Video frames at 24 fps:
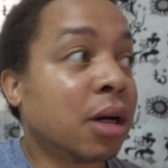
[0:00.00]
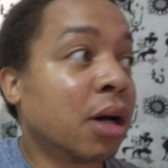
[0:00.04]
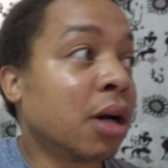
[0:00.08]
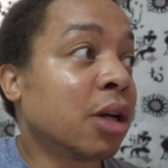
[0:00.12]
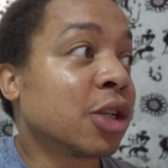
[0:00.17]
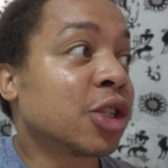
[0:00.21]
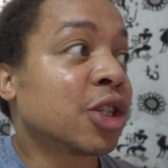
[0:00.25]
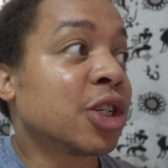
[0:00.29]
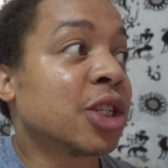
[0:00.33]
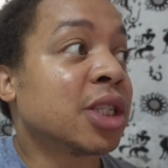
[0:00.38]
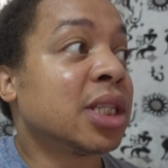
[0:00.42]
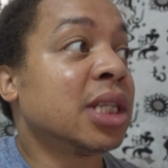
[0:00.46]

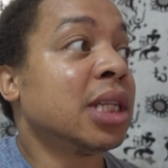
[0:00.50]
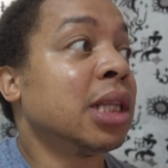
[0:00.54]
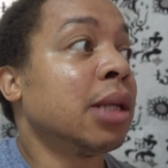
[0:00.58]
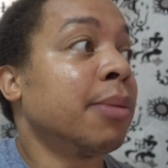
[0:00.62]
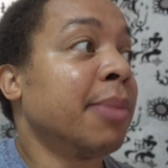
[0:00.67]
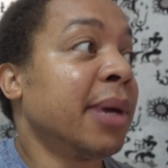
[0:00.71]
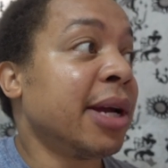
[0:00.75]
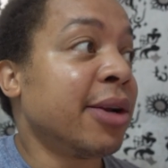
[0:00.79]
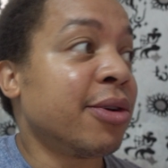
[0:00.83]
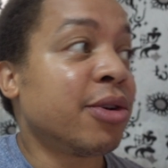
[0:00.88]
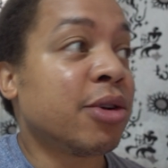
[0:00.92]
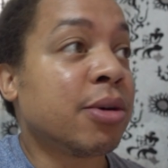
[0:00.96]
Oscar's in the
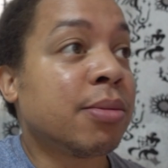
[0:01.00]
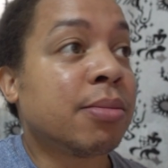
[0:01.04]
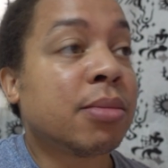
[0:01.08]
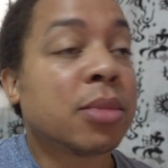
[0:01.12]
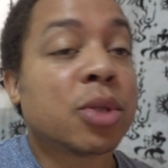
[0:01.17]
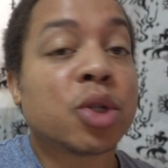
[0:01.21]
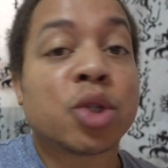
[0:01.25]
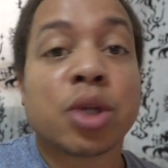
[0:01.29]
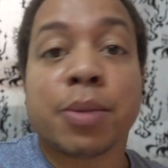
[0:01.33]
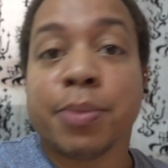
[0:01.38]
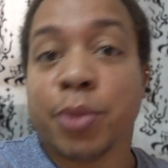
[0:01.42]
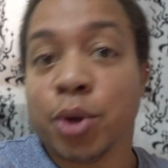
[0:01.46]
bedroom,
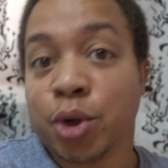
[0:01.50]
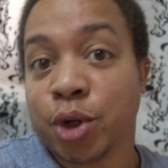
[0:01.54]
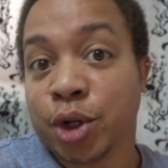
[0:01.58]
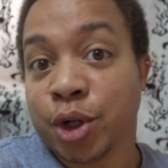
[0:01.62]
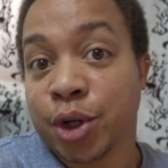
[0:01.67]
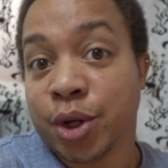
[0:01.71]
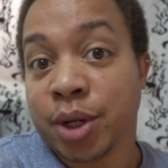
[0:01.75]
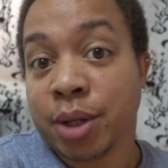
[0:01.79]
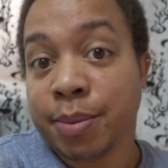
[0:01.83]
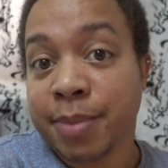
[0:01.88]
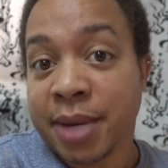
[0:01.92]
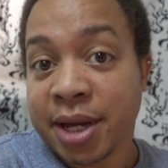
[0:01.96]
so I'm not going
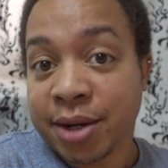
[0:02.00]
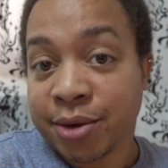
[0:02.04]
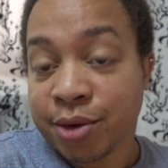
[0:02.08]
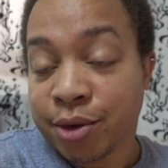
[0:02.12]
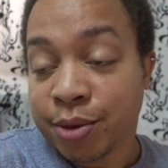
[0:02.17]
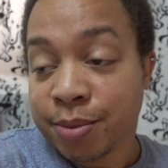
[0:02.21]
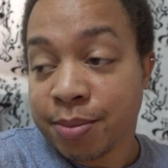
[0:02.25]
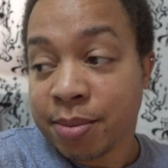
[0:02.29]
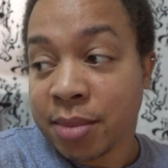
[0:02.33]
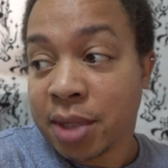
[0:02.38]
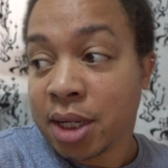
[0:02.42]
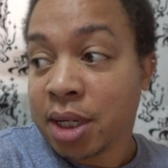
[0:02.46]
to go in the
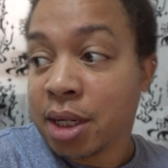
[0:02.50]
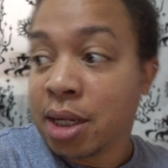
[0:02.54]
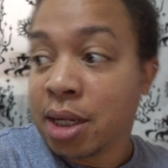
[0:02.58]
bedroom.